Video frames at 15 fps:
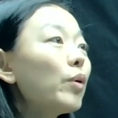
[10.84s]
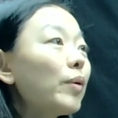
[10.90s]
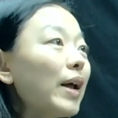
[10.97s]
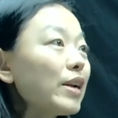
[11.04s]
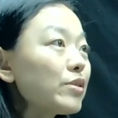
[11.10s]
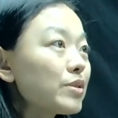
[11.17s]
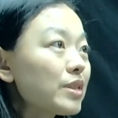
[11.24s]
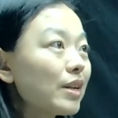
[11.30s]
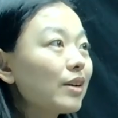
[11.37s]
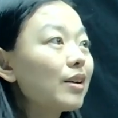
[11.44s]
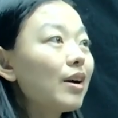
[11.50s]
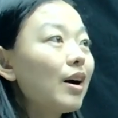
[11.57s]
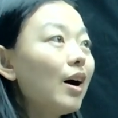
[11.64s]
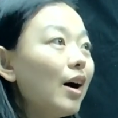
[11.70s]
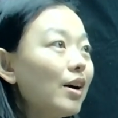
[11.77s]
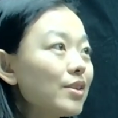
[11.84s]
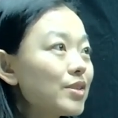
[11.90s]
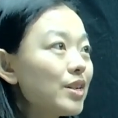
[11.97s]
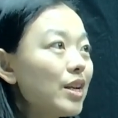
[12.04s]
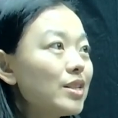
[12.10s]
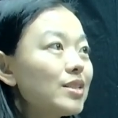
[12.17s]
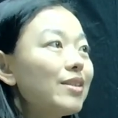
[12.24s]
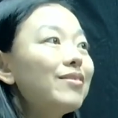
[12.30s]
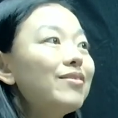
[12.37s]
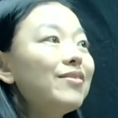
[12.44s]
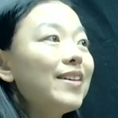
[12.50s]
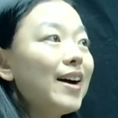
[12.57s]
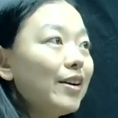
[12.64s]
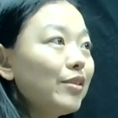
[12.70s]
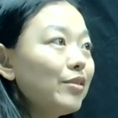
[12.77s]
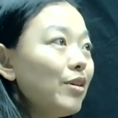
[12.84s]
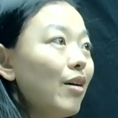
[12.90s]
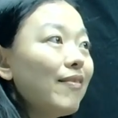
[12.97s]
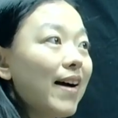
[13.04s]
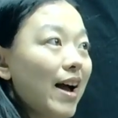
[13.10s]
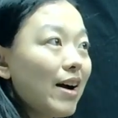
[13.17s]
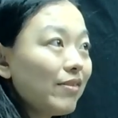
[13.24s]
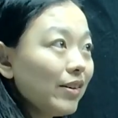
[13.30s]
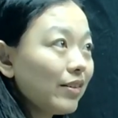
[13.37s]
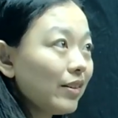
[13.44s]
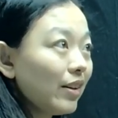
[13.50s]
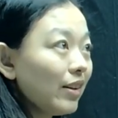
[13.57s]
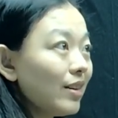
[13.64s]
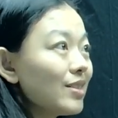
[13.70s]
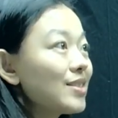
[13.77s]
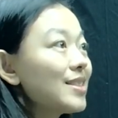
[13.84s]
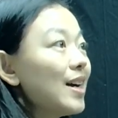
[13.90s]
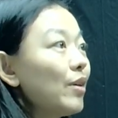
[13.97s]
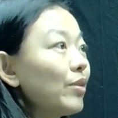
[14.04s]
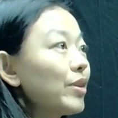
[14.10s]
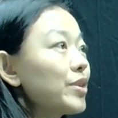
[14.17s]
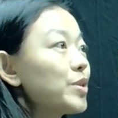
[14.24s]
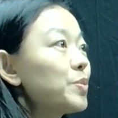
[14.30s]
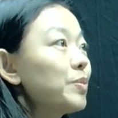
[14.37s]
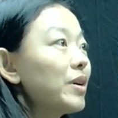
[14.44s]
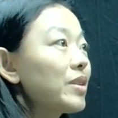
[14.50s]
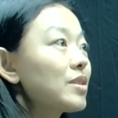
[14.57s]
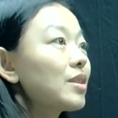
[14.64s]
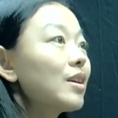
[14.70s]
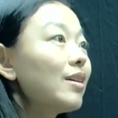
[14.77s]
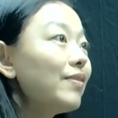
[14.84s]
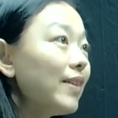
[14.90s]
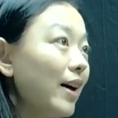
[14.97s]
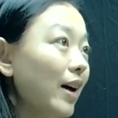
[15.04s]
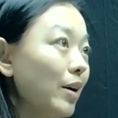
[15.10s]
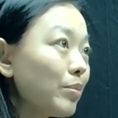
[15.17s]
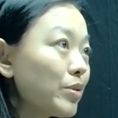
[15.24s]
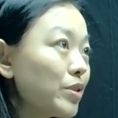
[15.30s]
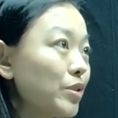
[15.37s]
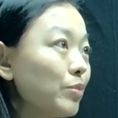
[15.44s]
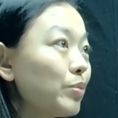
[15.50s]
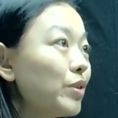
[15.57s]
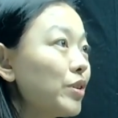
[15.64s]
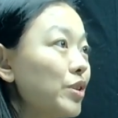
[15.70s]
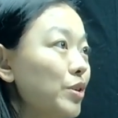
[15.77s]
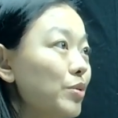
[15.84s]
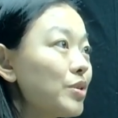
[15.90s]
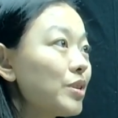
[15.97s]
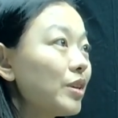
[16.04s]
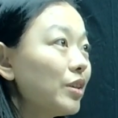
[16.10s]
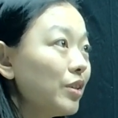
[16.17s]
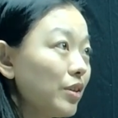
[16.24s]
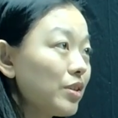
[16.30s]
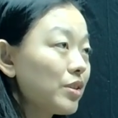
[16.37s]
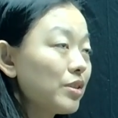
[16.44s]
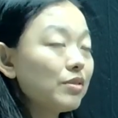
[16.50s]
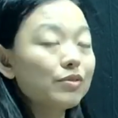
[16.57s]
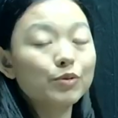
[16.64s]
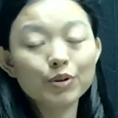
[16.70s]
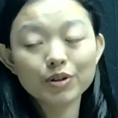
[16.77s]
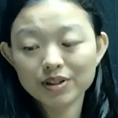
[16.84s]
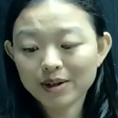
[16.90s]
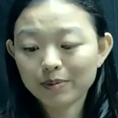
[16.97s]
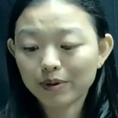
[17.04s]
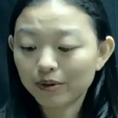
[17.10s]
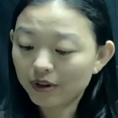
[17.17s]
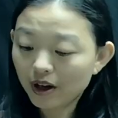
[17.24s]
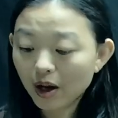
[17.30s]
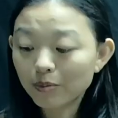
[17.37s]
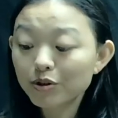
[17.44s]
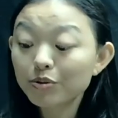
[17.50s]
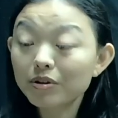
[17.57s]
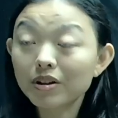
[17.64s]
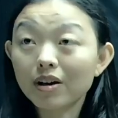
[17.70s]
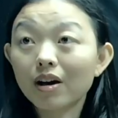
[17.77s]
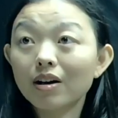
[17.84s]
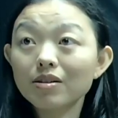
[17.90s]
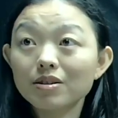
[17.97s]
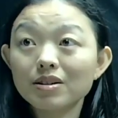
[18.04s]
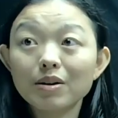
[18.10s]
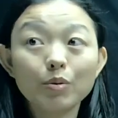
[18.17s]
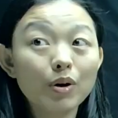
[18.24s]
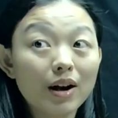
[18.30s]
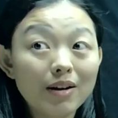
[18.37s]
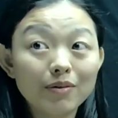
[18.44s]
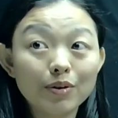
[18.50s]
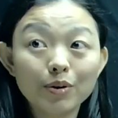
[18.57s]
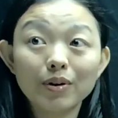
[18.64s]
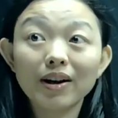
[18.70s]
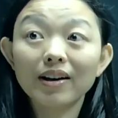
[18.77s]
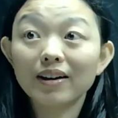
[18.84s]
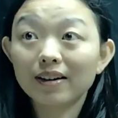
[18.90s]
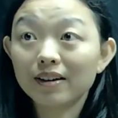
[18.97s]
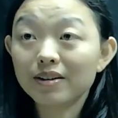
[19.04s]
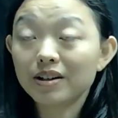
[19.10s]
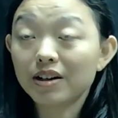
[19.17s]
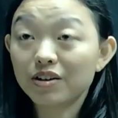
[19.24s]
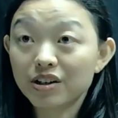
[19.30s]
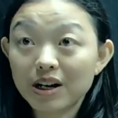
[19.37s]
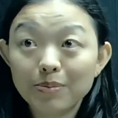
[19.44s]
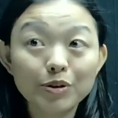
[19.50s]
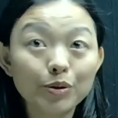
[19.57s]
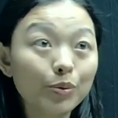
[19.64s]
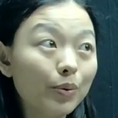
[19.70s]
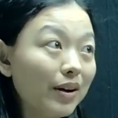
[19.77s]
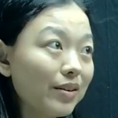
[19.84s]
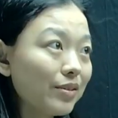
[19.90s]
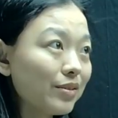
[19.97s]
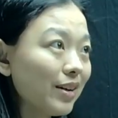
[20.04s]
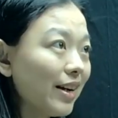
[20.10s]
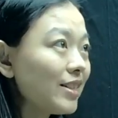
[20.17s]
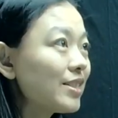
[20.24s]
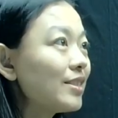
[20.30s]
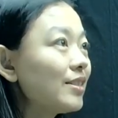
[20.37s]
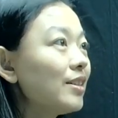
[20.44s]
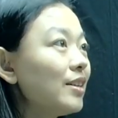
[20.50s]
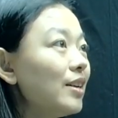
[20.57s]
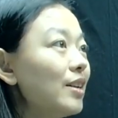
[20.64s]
We would like to say cost is the value of everything a sellers must give up to produce a good. For example, the opportunity cost that we have already learned in chapter 1, right?